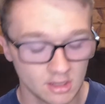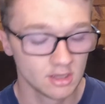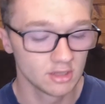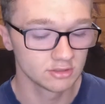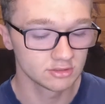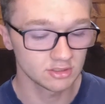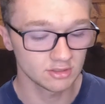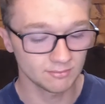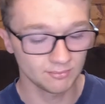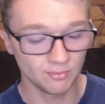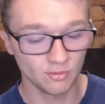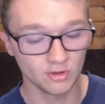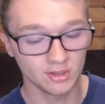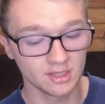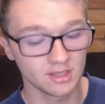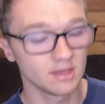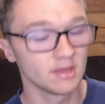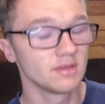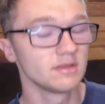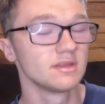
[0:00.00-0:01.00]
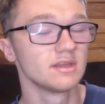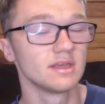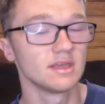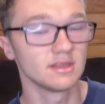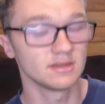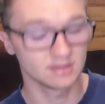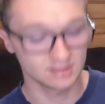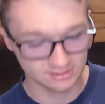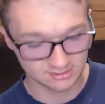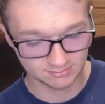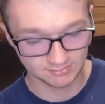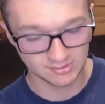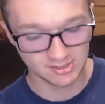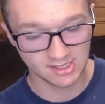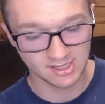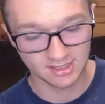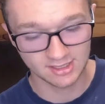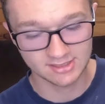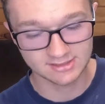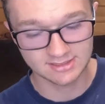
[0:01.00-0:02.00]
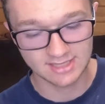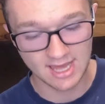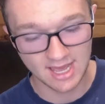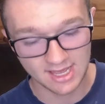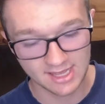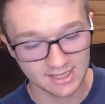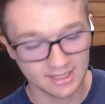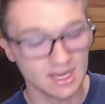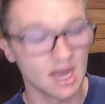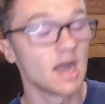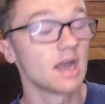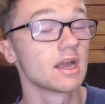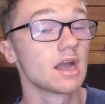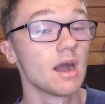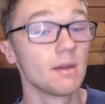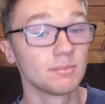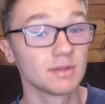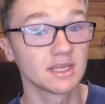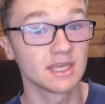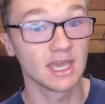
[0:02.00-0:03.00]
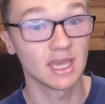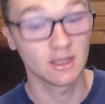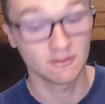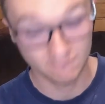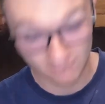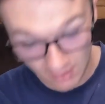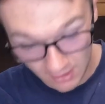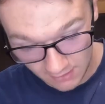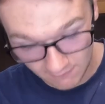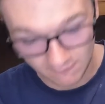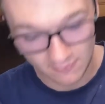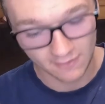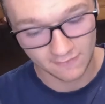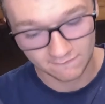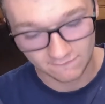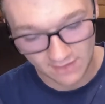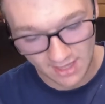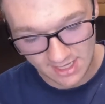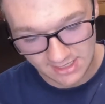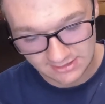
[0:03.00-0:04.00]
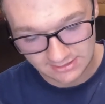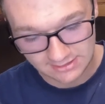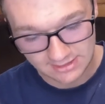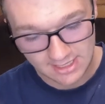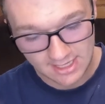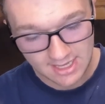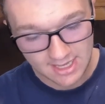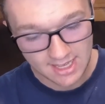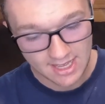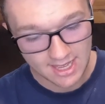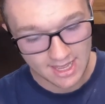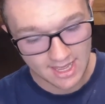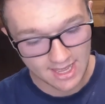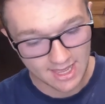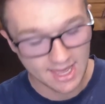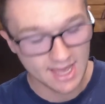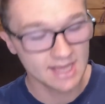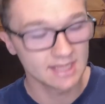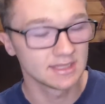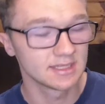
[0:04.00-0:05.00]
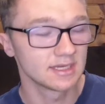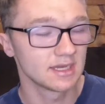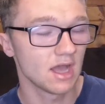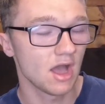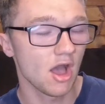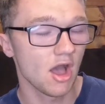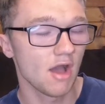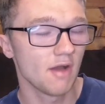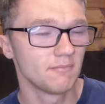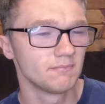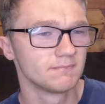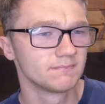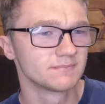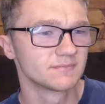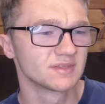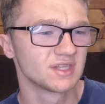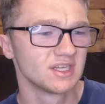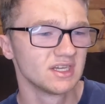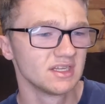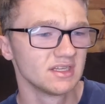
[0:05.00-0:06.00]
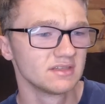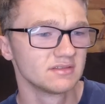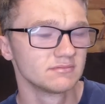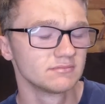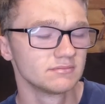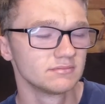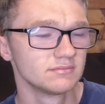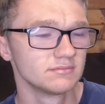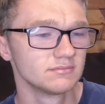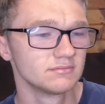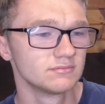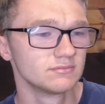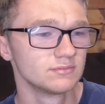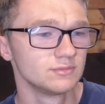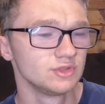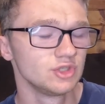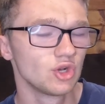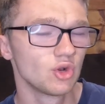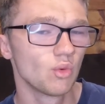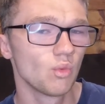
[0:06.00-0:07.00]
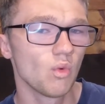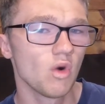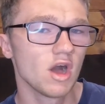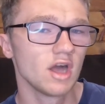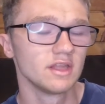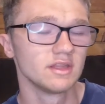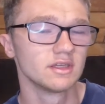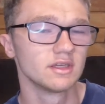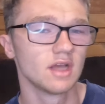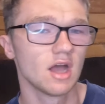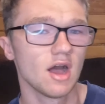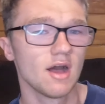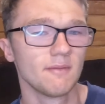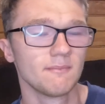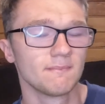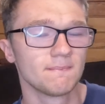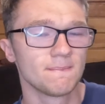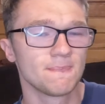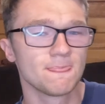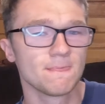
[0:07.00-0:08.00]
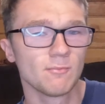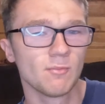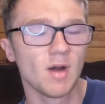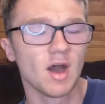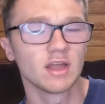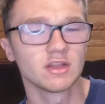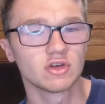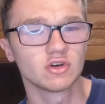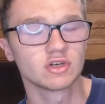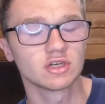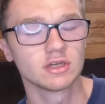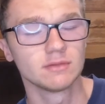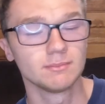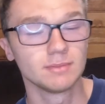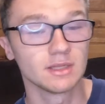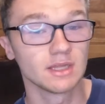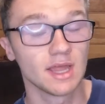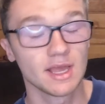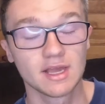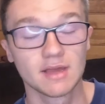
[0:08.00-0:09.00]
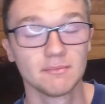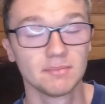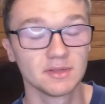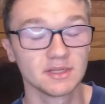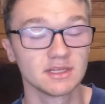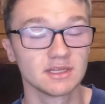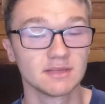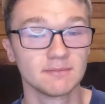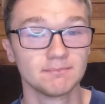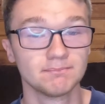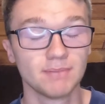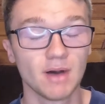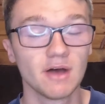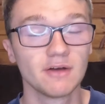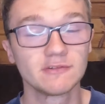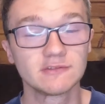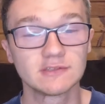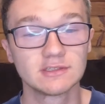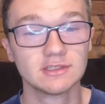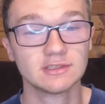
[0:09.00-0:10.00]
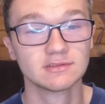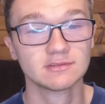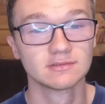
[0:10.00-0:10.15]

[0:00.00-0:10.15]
So the point in this being is that it got complicated very, very fast, and your one model could be like completely buffed.